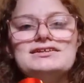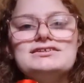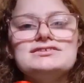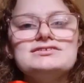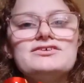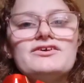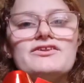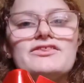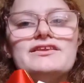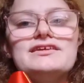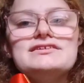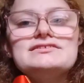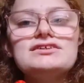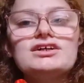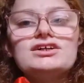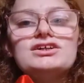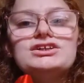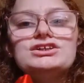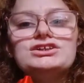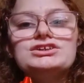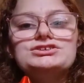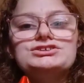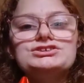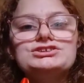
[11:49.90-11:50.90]
So these
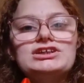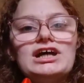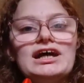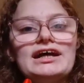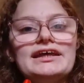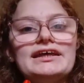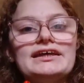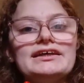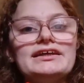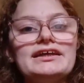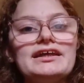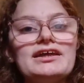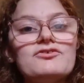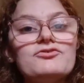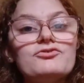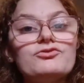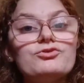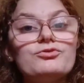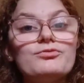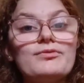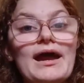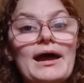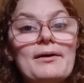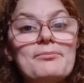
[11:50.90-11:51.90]
are giant
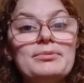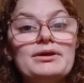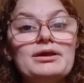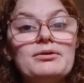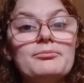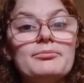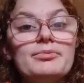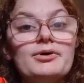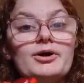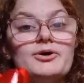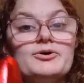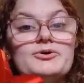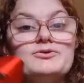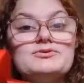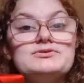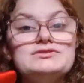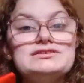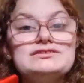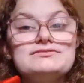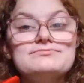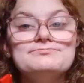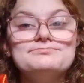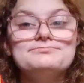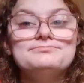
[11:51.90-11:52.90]
gift wrapping
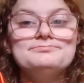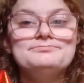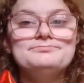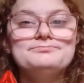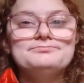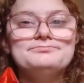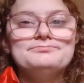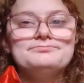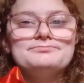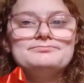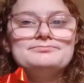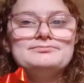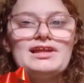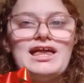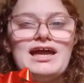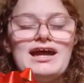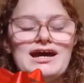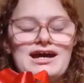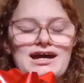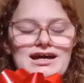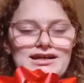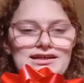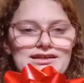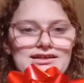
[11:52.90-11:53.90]
bows.
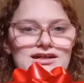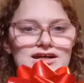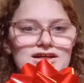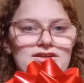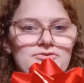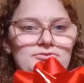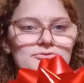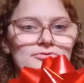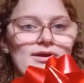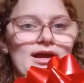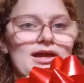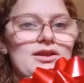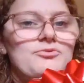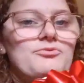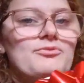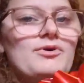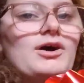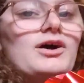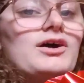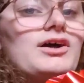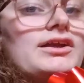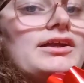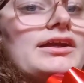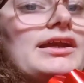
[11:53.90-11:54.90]
Got a red
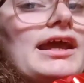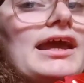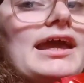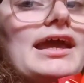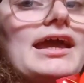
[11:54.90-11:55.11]
one